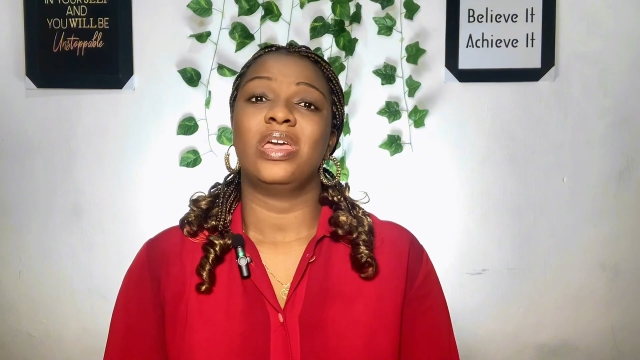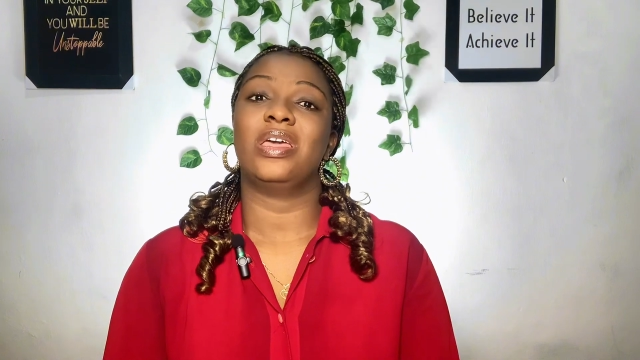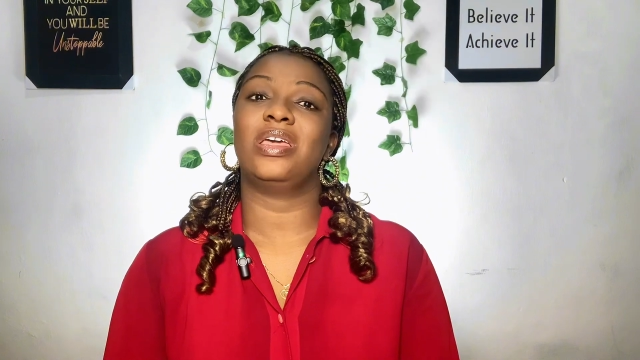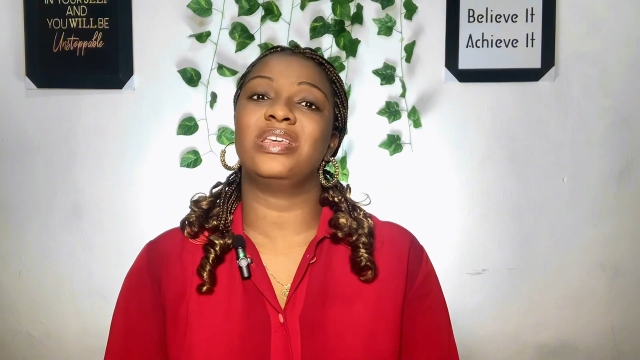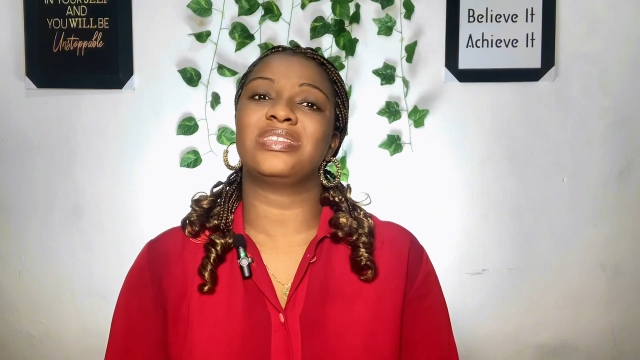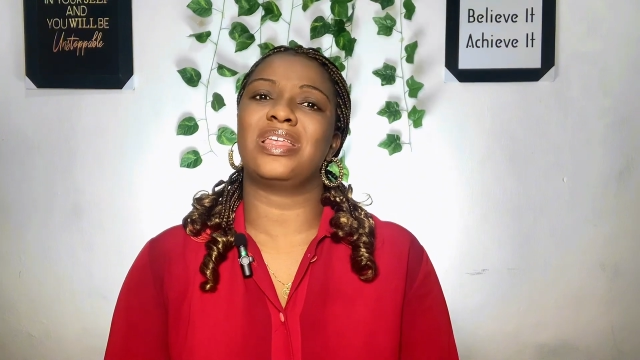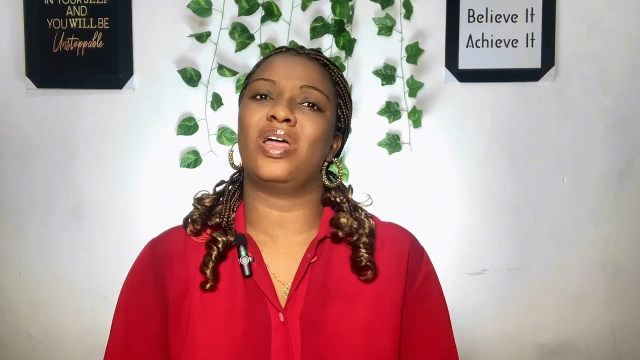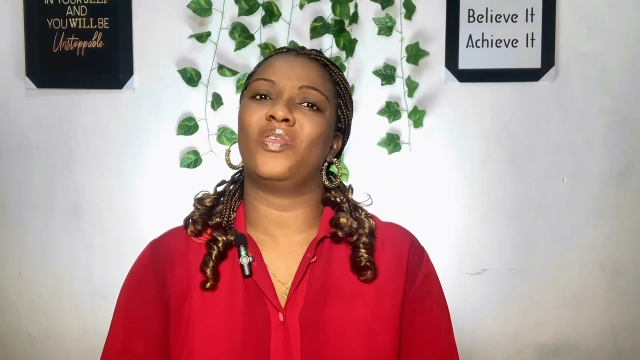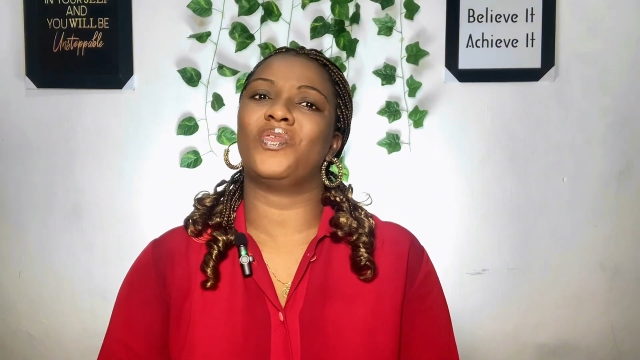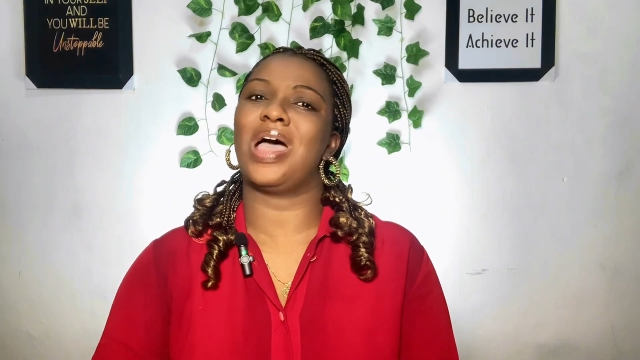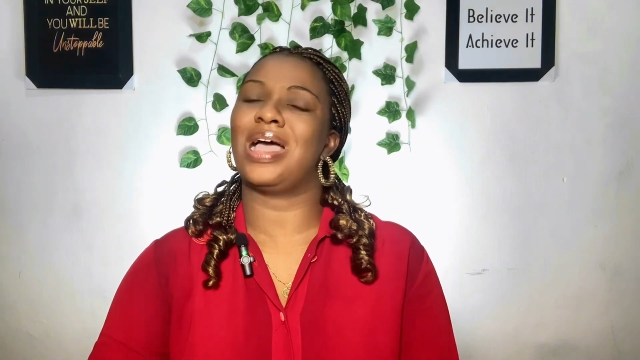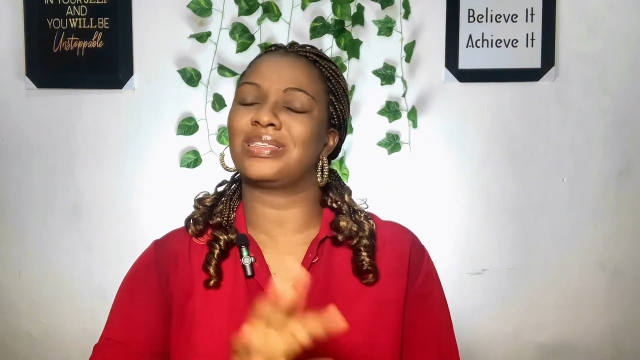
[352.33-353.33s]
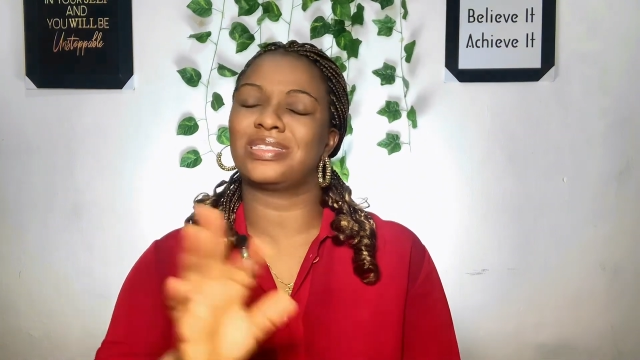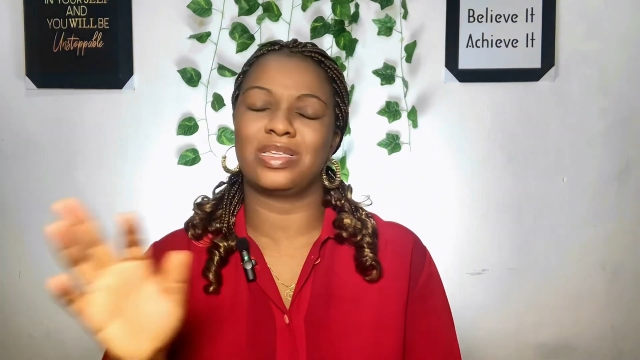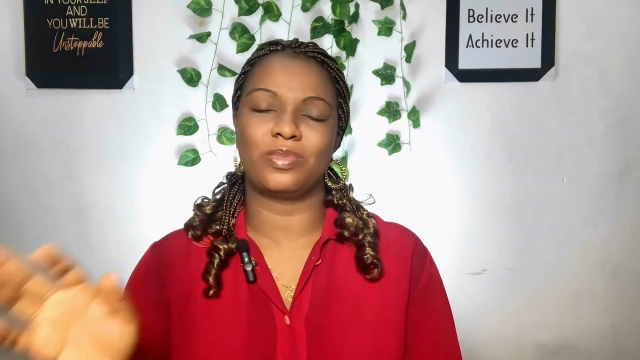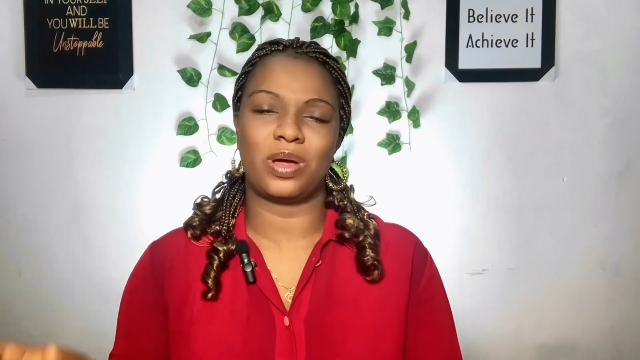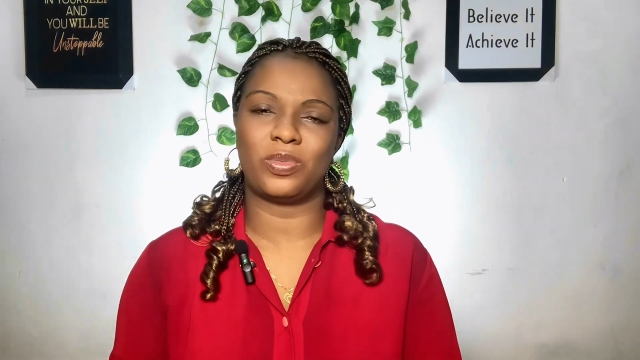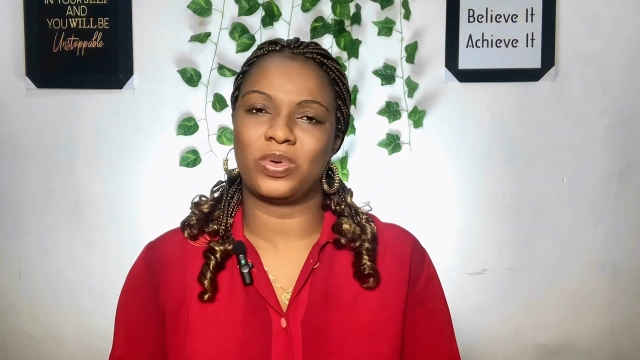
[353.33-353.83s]
instead of asking
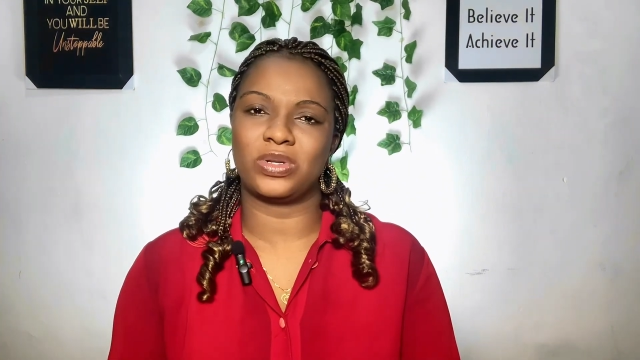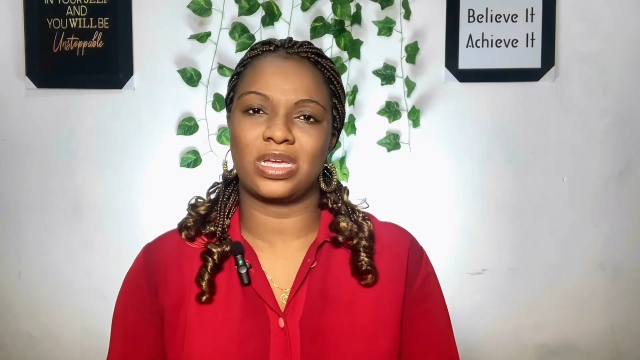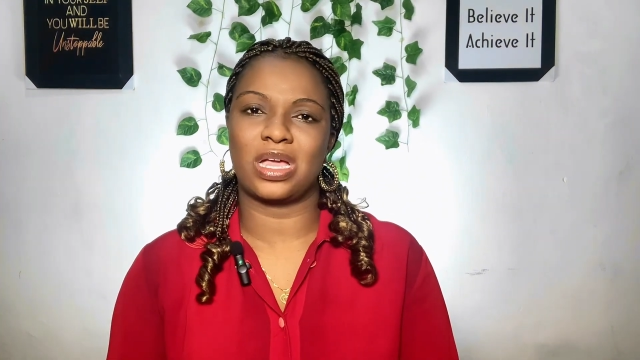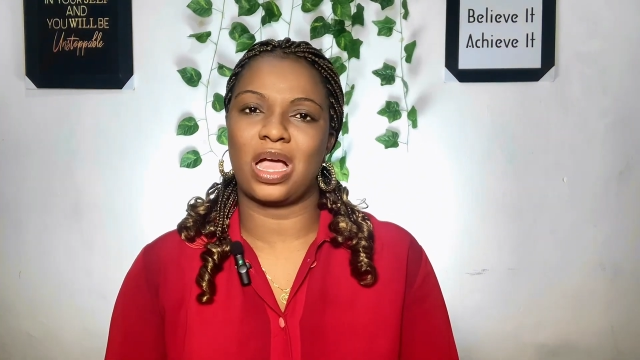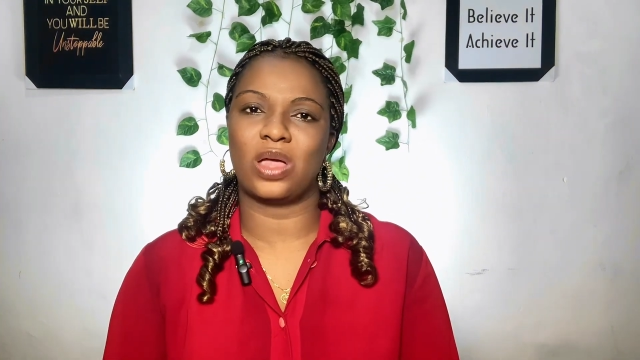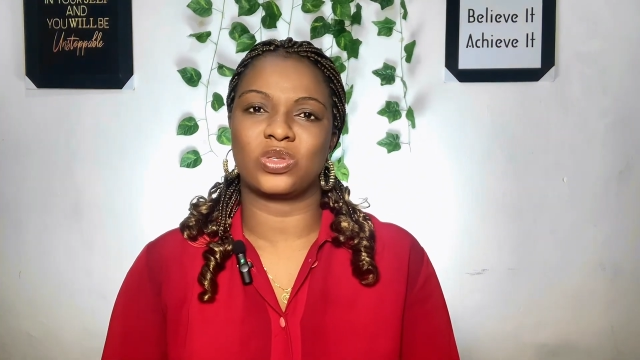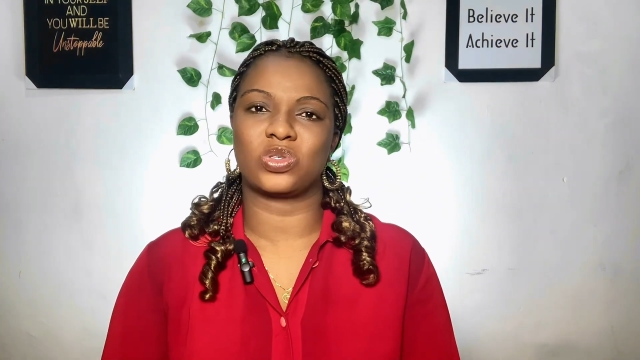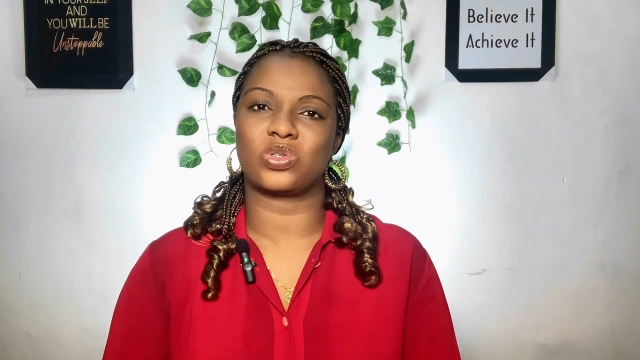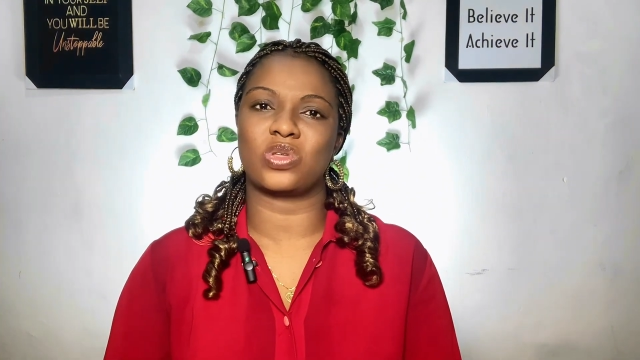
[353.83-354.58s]
about body count,